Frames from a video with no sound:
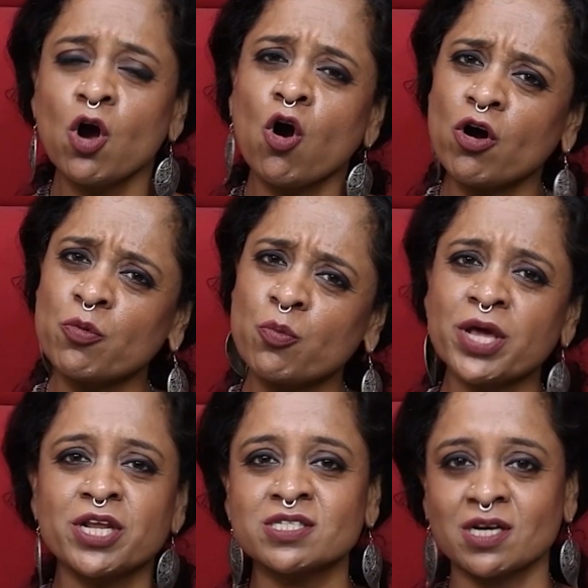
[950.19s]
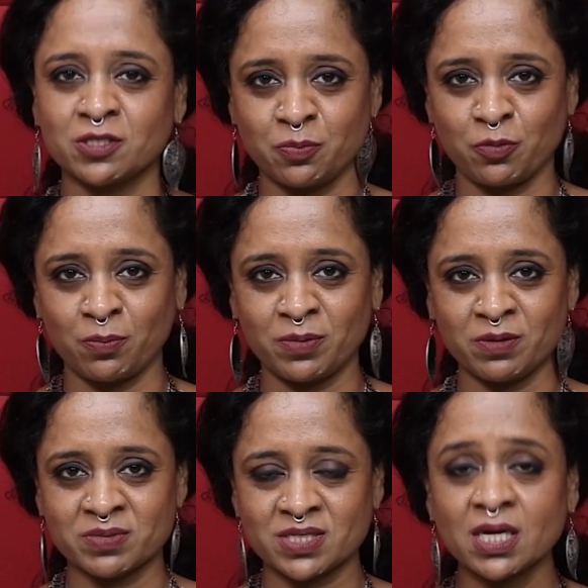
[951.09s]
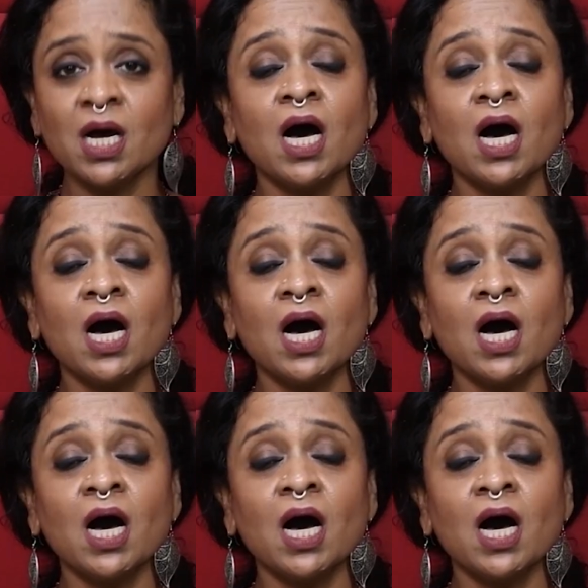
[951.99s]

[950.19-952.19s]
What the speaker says: or various other problems.